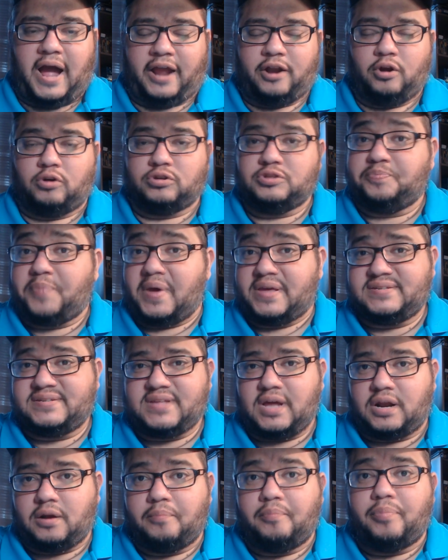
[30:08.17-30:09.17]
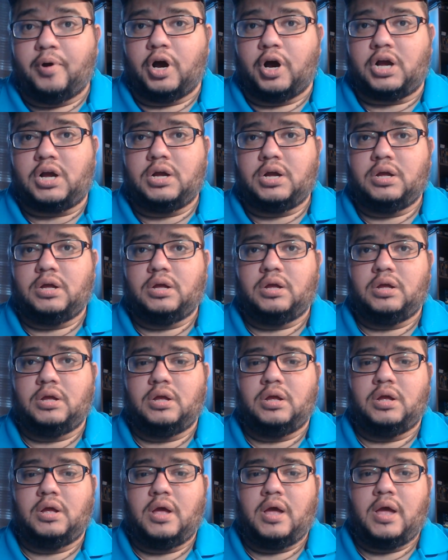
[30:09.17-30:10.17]
I know it's based on a book,
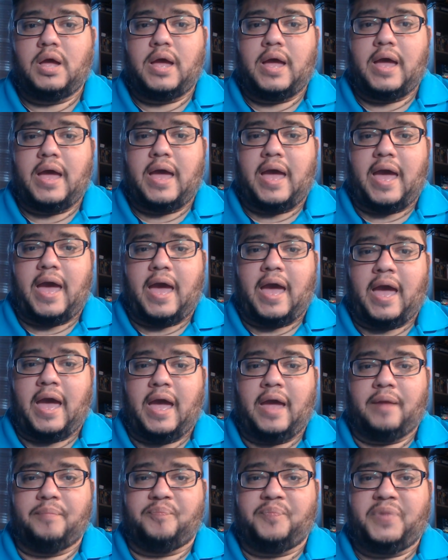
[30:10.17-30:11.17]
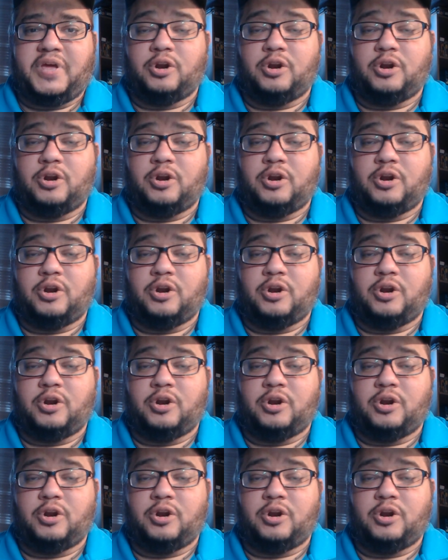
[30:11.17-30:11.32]
and